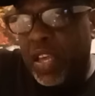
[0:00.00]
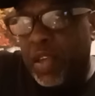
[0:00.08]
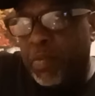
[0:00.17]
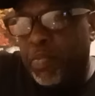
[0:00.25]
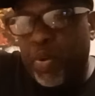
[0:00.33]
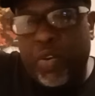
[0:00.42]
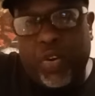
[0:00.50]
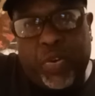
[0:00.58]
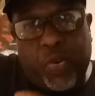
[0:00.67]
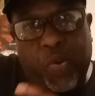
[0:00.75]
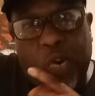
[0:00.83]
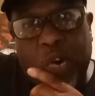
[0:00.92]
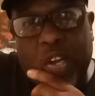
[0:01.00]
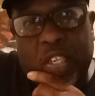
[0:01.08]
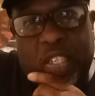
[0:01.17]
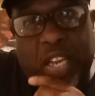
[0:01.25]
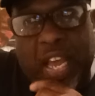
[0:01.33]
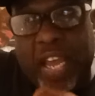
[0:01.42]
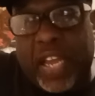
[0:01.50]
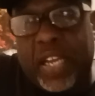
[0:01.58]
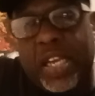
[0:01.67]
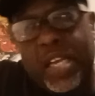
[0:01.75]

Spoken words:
Emperador is like